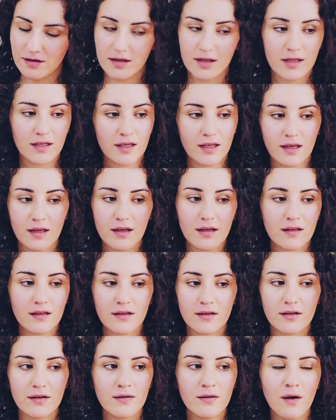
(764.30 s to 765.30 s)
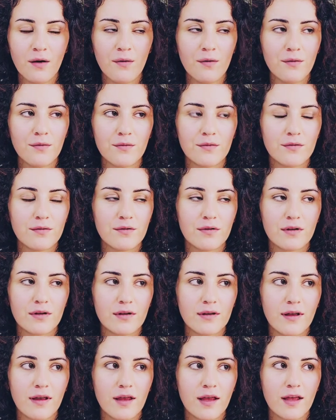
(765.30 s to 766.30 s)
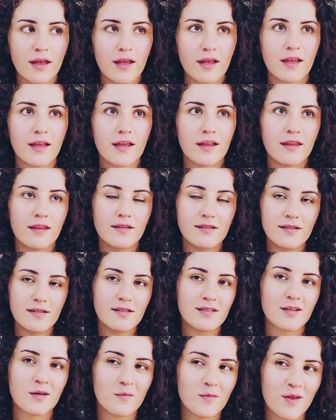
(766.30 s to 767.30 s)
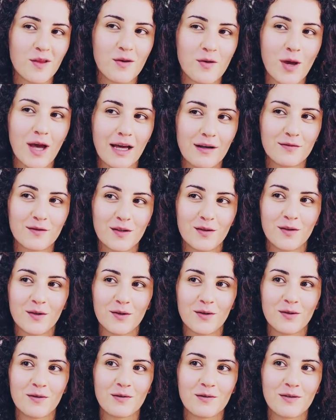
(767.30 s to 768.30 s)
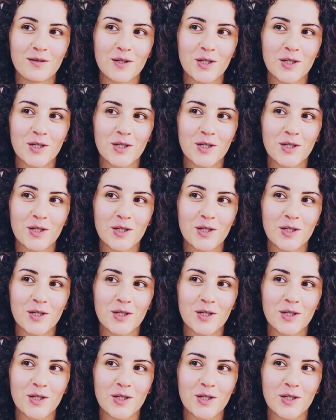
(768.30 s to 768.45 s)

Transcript: Yeah, you know, this is something you have to do.